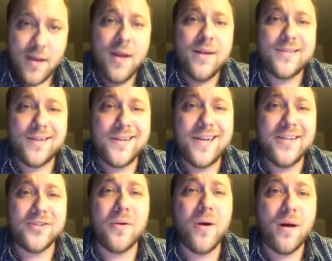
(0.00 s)

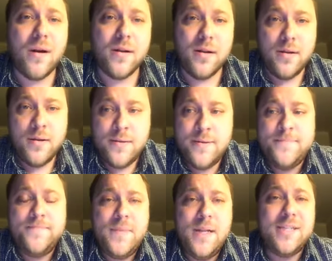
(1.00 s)
Sundays are hard,
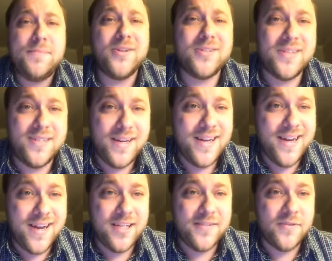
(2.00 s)
especially Sunday
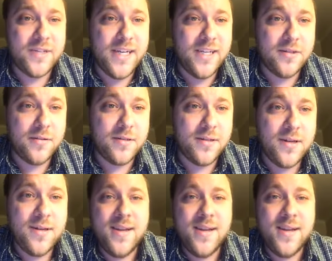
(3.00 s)
nights for teachers.